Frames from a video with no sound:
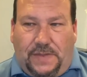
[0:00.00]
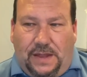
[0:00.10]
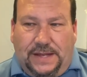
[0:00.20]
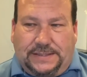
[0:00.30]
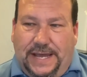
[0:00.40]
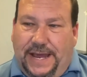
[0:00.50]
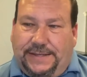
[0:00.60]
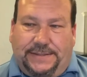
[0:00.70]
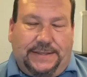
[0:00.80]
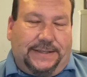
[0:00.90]
It
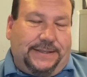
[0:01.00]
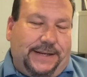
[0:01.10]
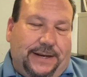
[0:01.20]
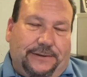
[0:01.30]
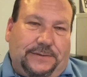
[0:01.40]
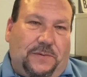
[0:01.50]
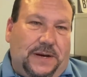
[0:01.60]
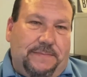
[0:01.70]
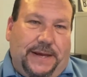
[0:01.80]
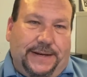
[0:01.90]
takes 20
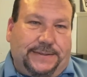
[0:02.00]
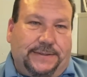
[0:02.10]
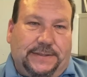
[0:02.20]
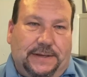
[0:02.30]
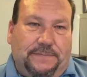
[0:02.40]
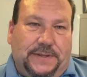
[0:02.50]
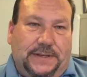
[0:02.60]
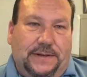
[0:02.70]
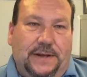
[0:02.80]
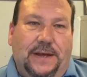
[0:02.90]
minutes or something.